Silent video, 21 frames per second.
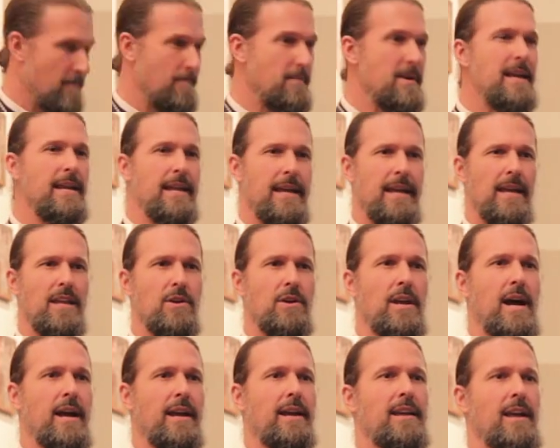Meaning, you're
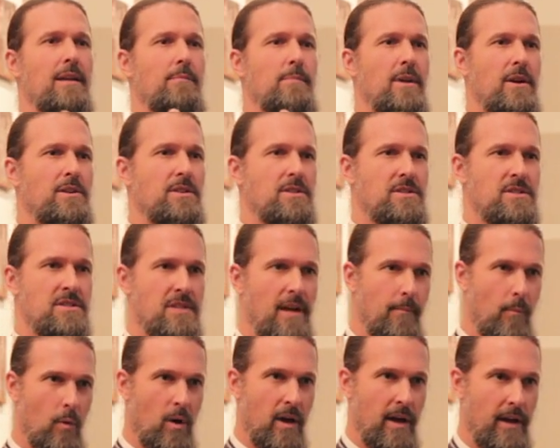not going to get married to
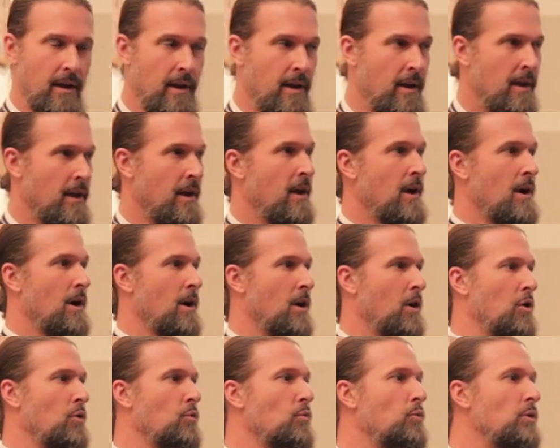someone
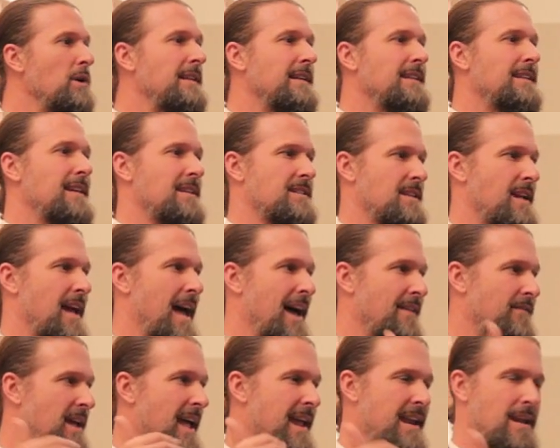who really doesn't
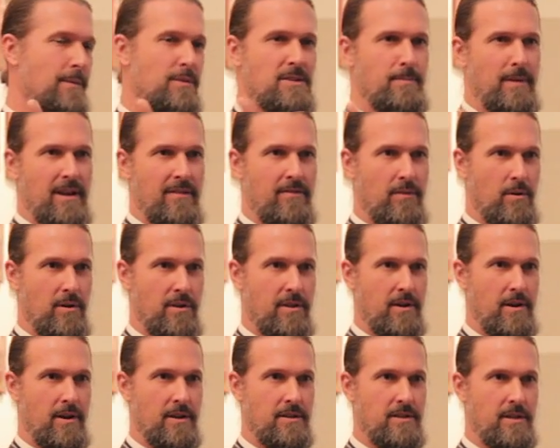have any respect for
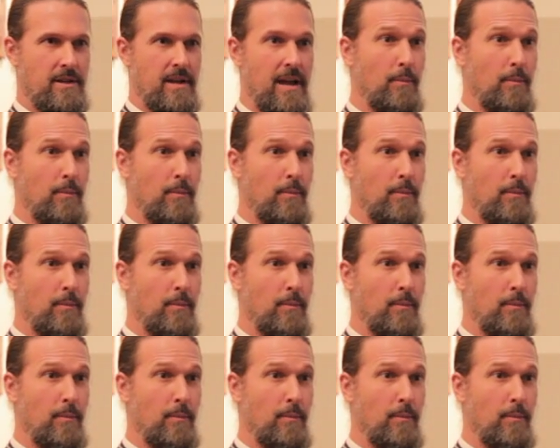orthodoxy.